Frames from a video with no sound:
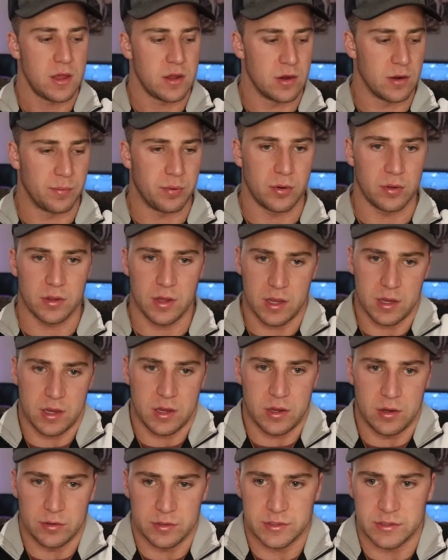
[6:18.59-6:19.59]

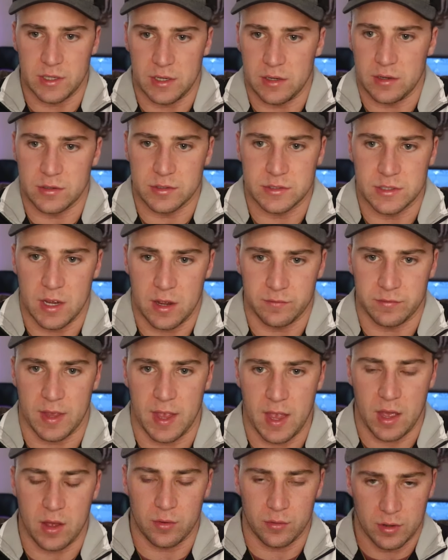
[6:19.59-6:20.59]
You're sitting yourself
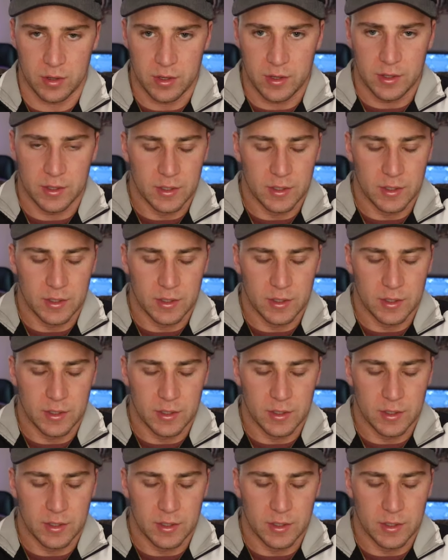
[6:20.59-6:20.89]
down.